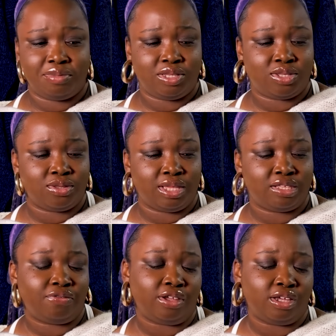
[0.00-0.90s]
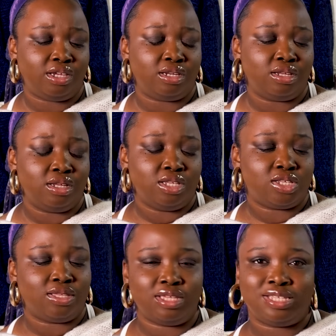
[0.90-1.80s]
me, so that's fine.
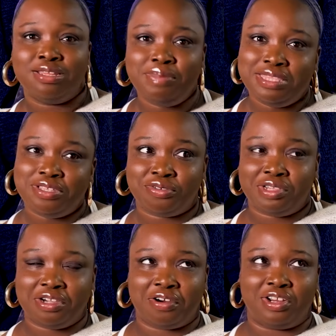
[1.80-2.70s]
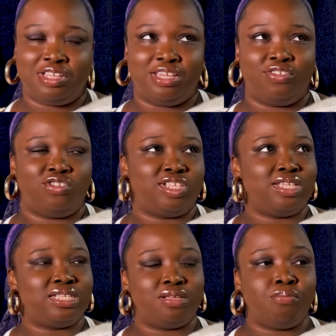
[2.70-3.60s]
So it's gonna be the Zuri cardigan, just
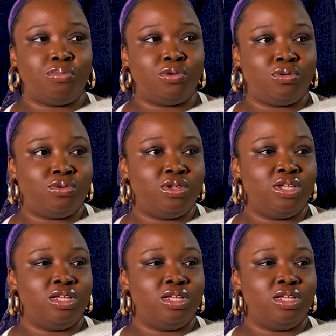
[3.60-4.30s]
a simple,